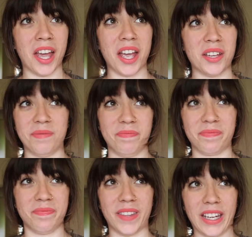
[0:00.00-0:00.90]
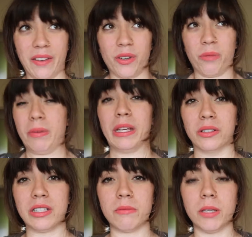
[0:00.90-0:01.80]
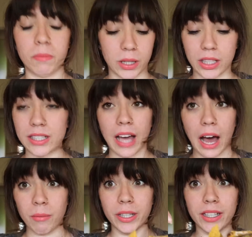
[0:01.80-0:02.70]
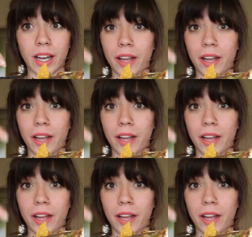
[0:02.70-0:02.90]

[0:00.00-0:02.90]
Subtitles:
They never appealed to me, but this omelet,